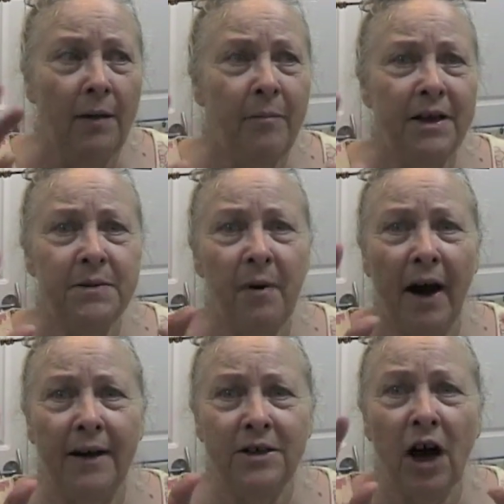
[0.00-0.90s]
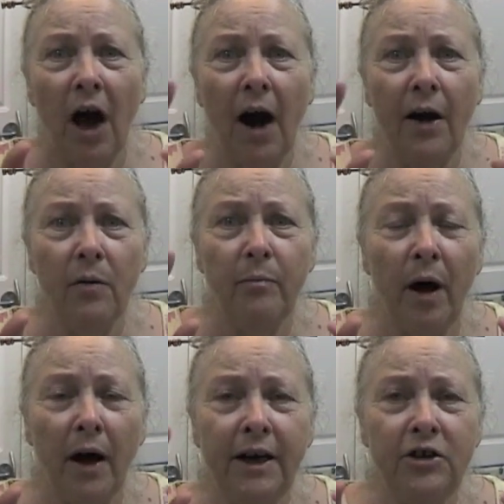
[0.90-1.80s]
makes my entire
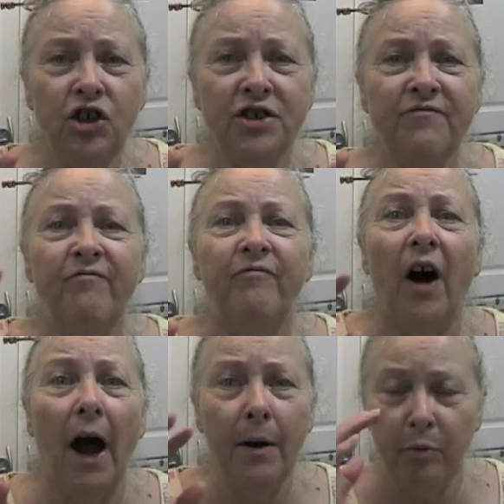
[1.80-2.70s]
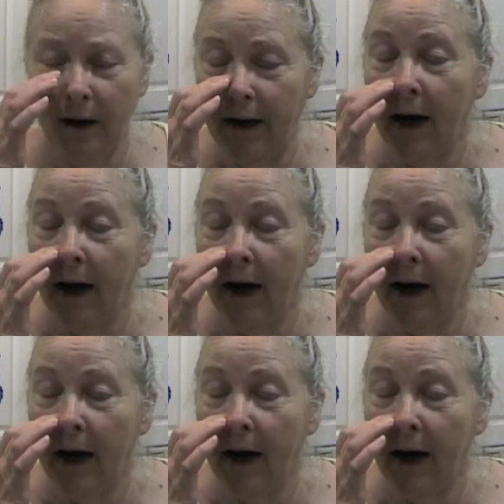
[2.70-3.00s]
body just vibrate.